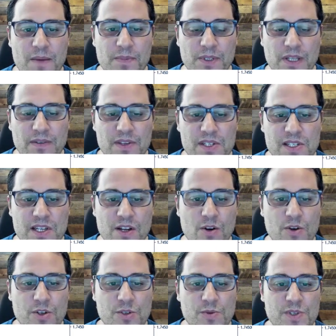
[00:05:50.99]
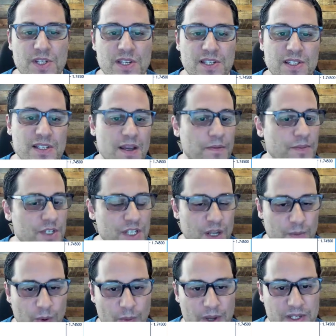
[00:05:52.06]
I believe this is going to hold resistance, I'm just
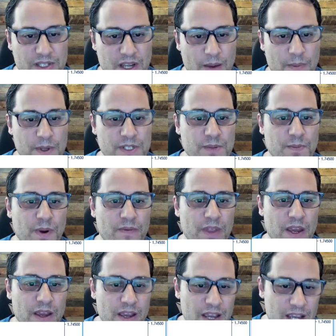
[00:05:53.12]
going to put my stop loss above that.